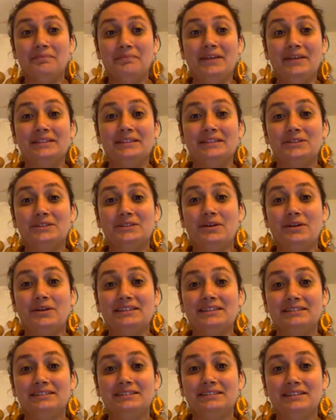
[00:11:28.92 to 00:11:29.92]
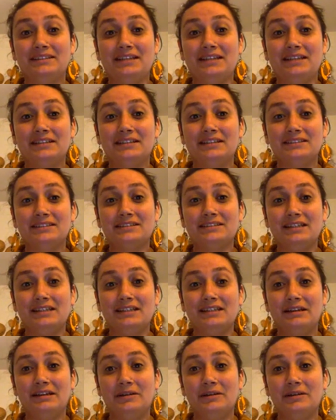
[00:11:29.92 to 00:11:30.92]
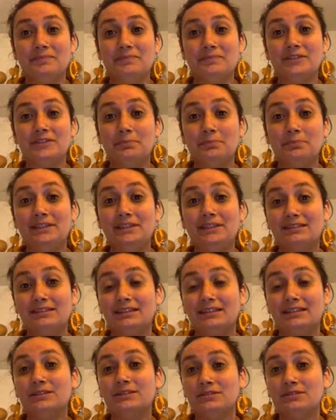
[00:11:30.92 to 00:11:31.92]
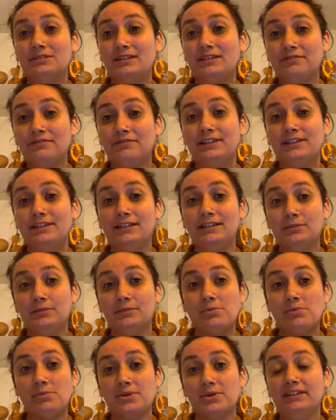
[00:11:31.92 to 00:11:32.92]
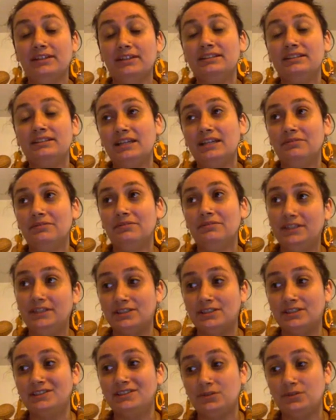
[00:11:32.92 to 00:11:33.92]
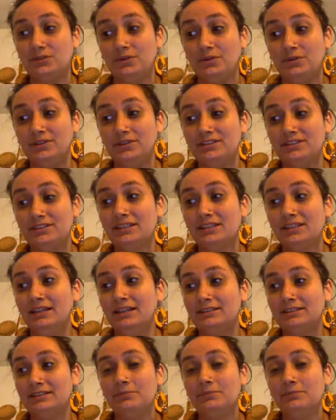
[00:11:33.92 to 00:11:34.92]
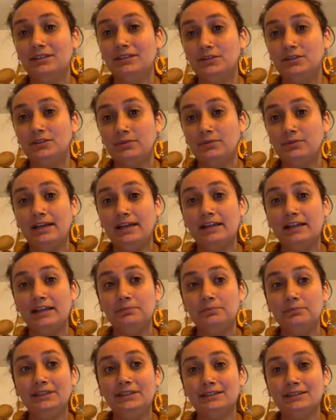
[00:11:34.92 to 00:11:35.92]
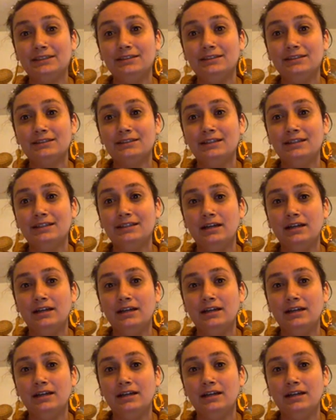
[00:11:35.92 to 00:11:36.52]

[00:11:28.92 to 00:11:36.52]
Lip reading: And so I think that that's the piece that's definitely important and that reaches towards some of these rate hike pieces.